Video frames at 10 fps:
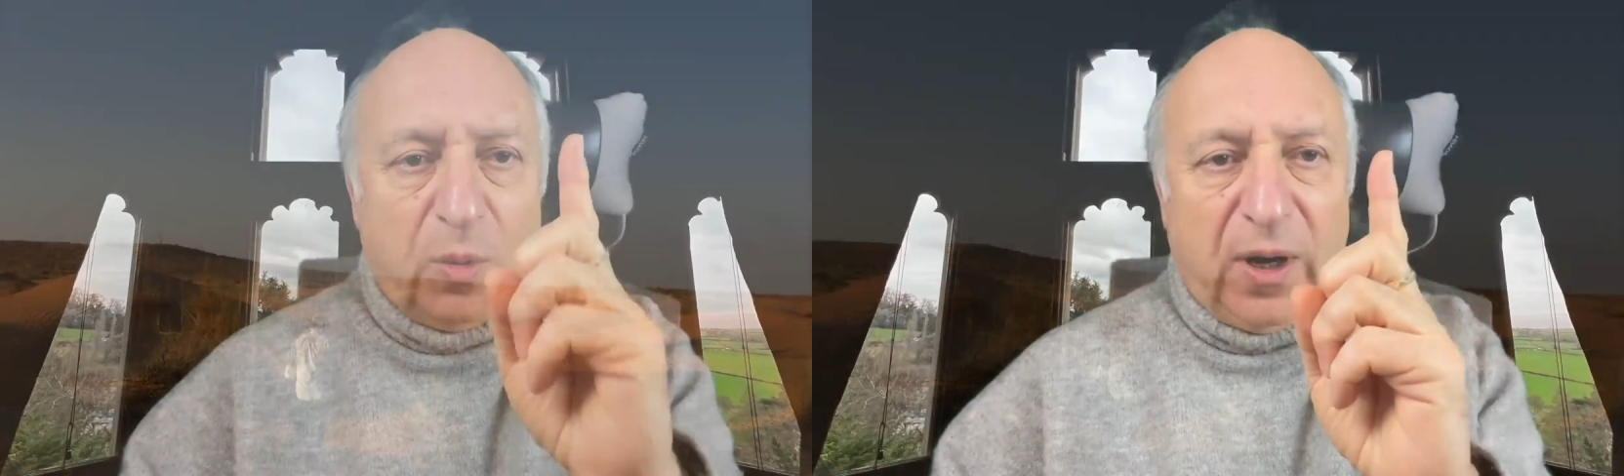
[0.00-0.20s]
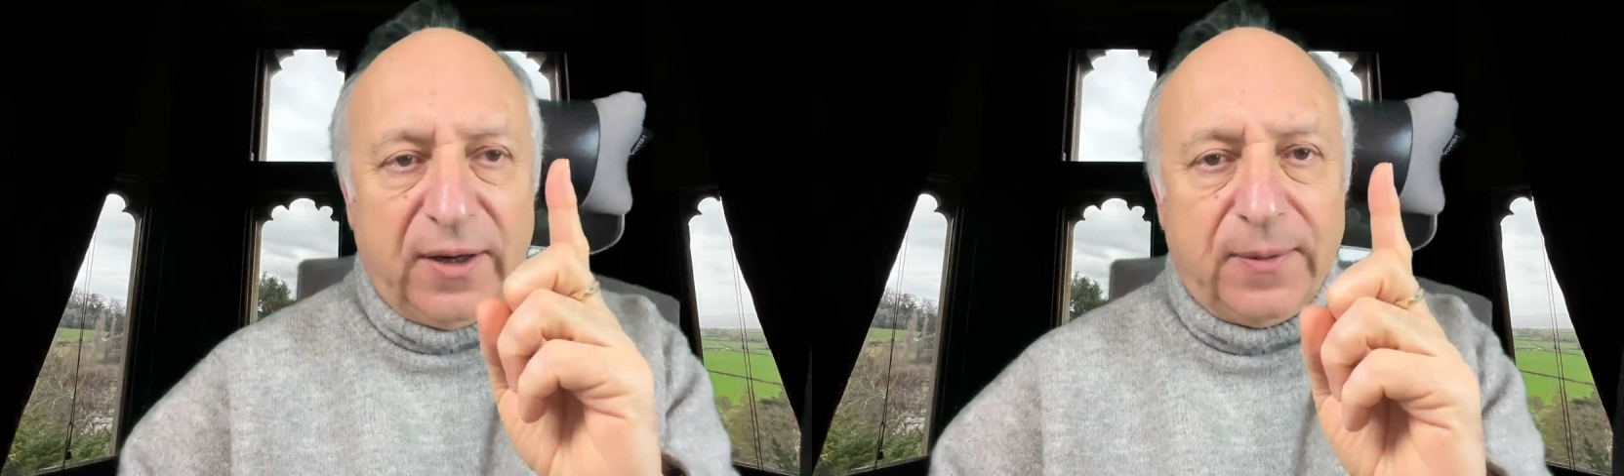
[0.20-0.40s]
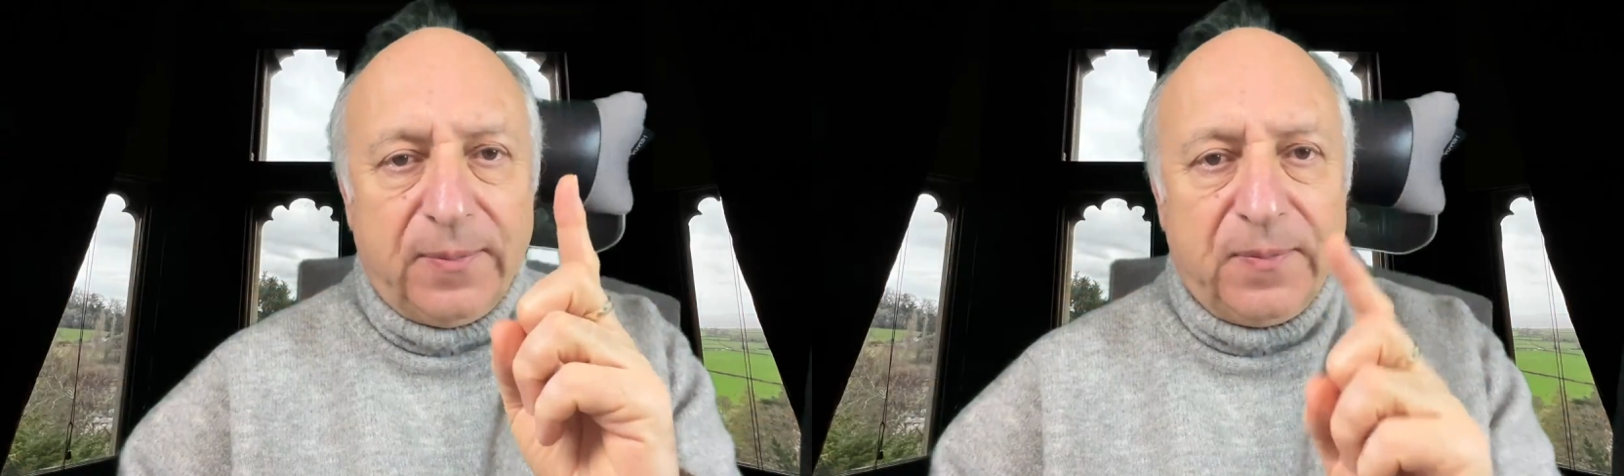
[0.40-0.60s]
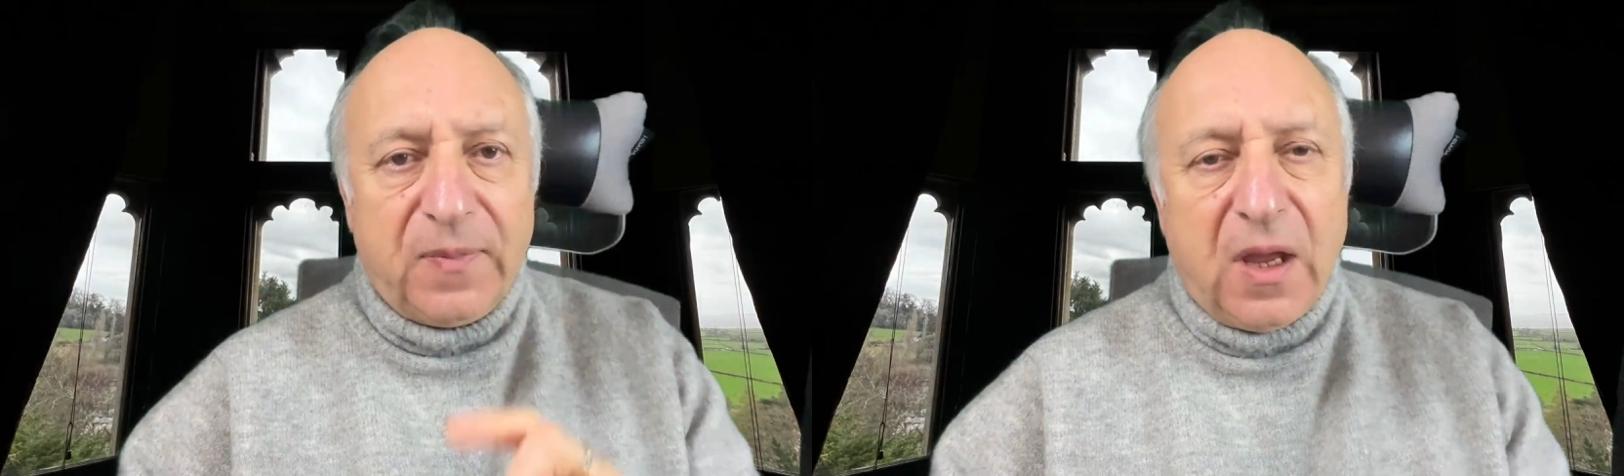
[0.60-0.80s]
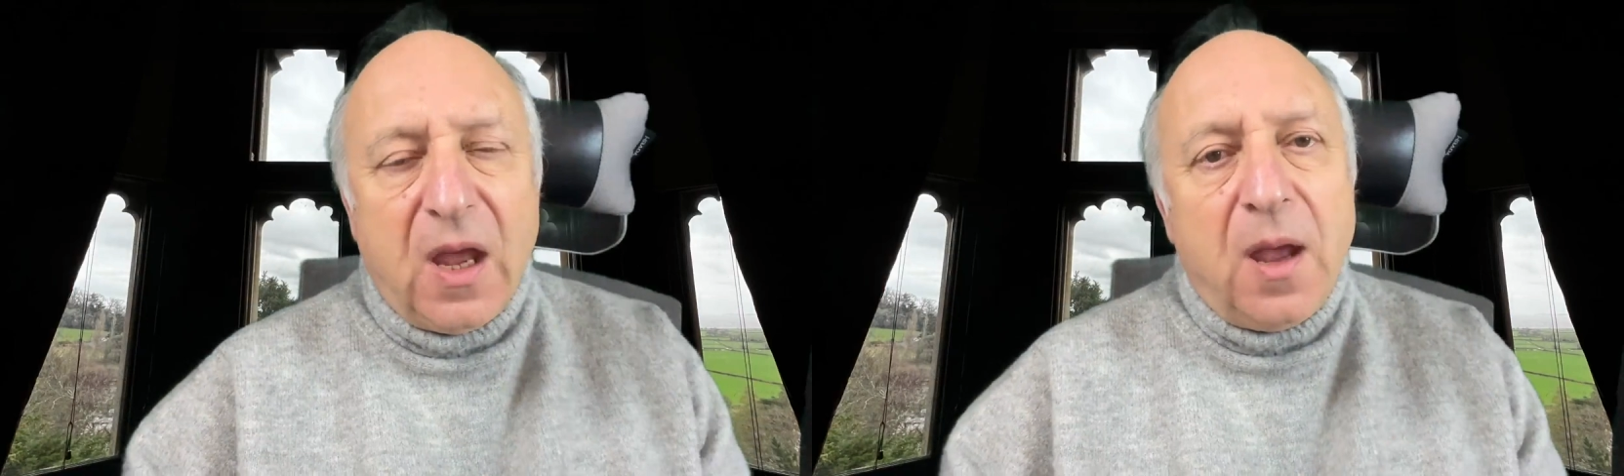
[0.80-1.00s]

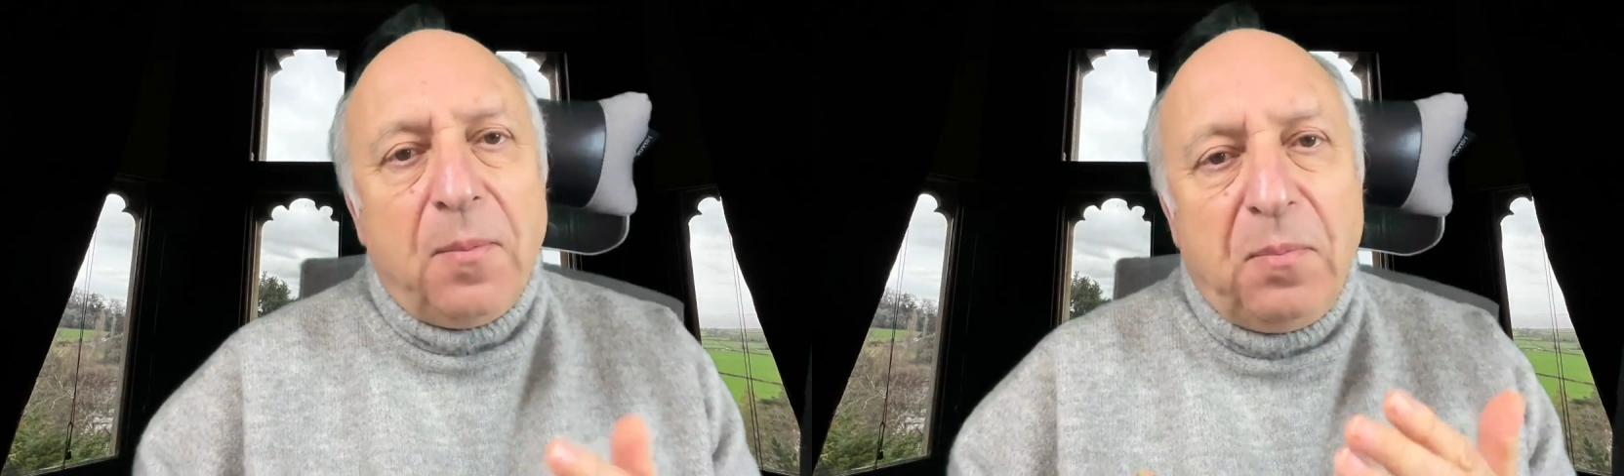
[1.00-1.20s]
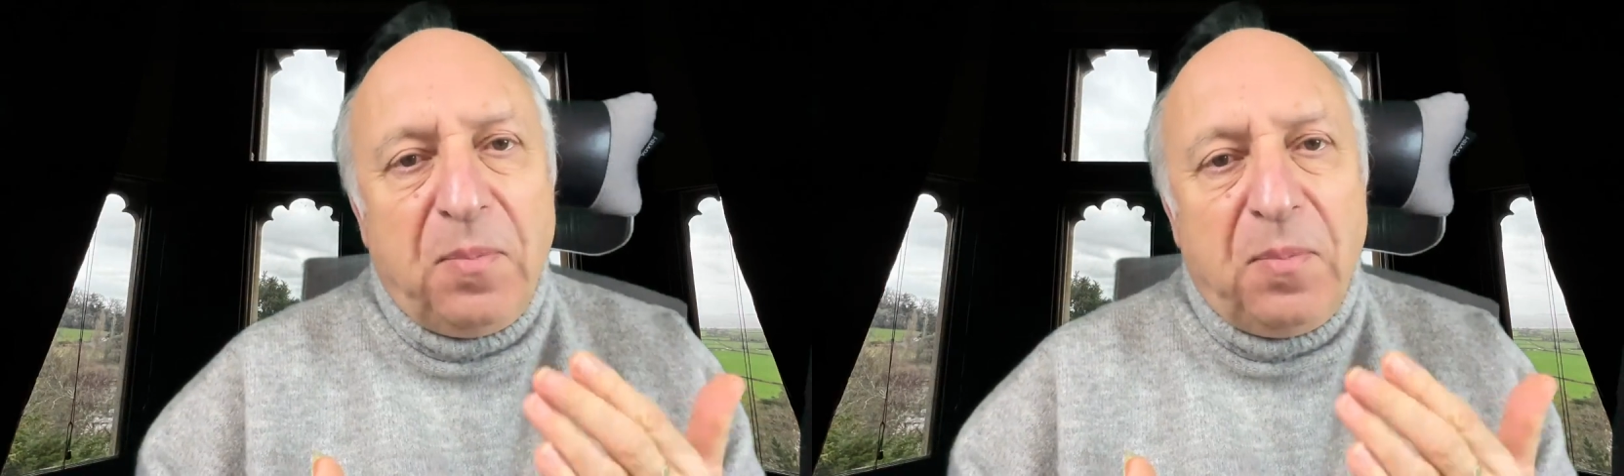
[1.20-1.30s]
1,